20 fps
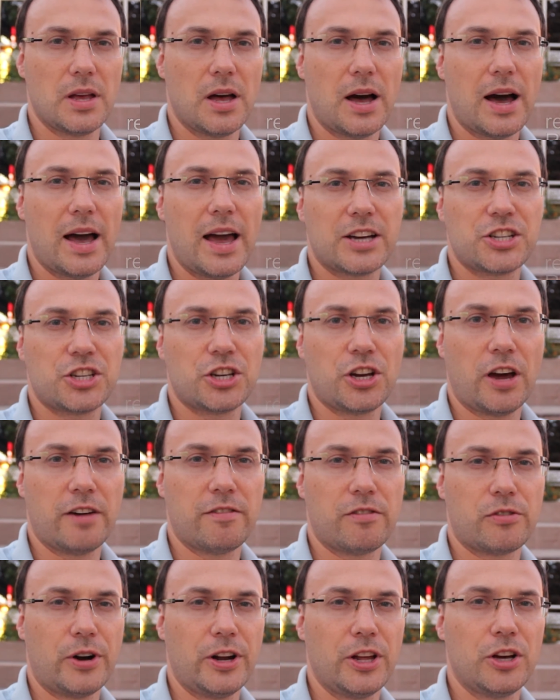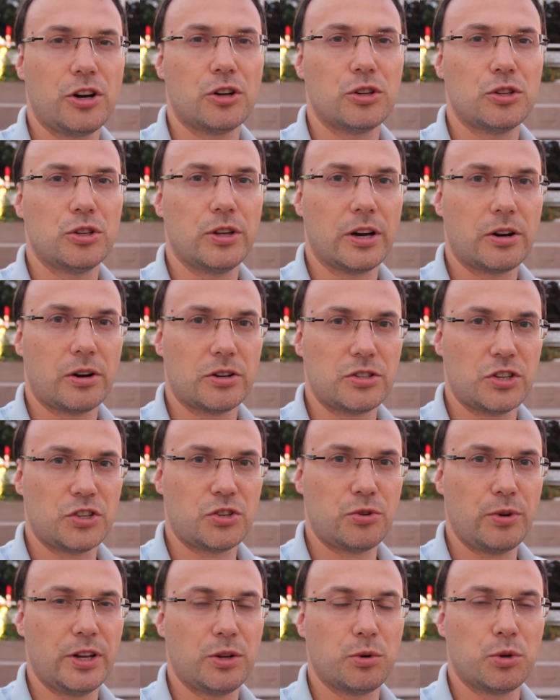I actually have already gone across the
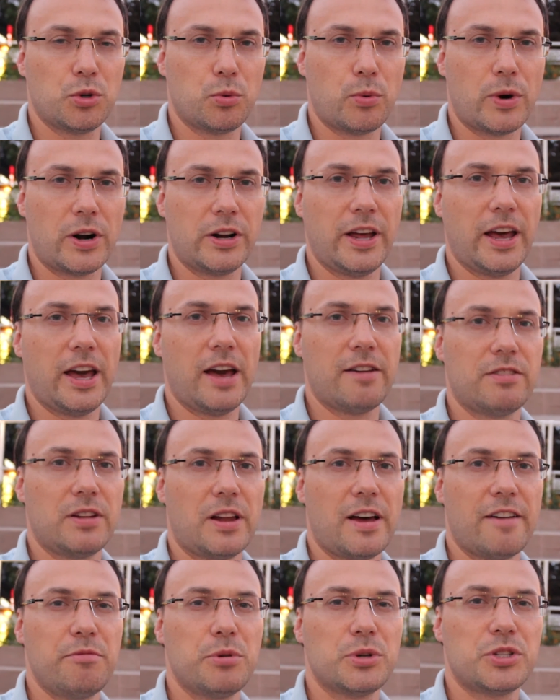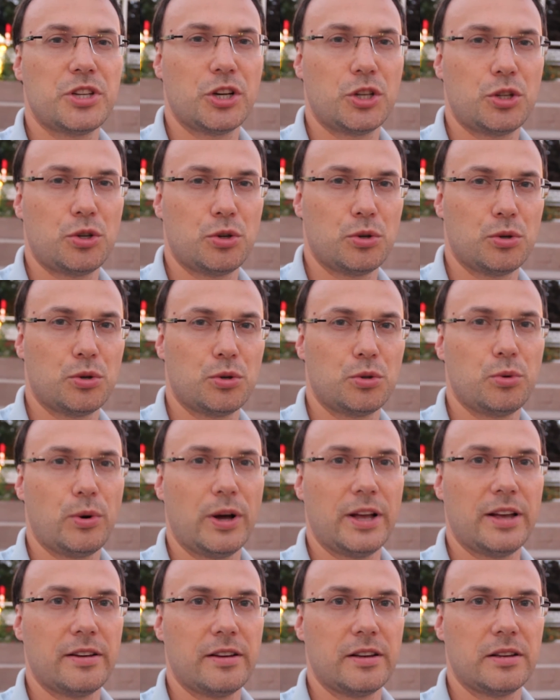street to where they have the live music to
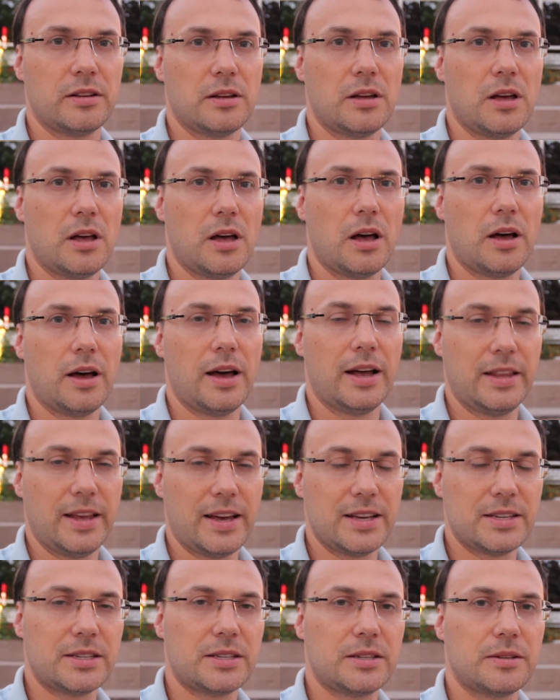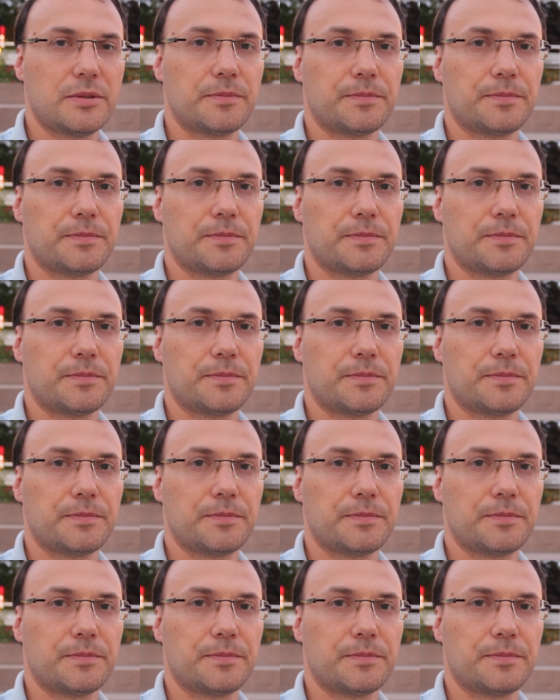do a test.